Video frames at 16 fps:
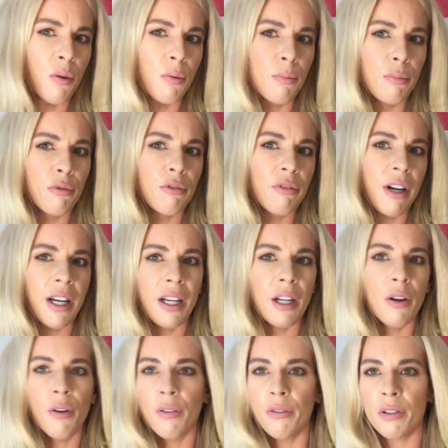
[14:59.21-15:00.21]
all
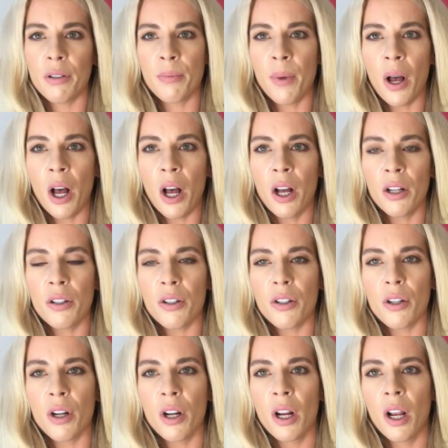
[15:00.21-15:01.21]
breaking off as
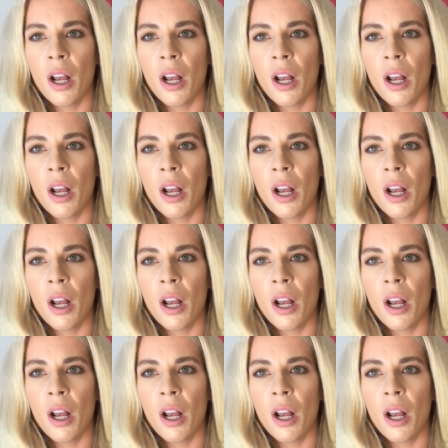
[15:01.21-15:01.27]
much,